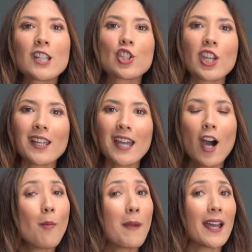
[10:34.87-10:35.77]
check
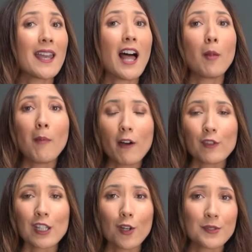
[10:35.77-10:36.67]
out my
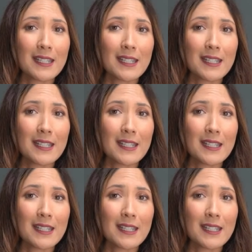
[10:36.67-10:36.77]
Amalfi Coast,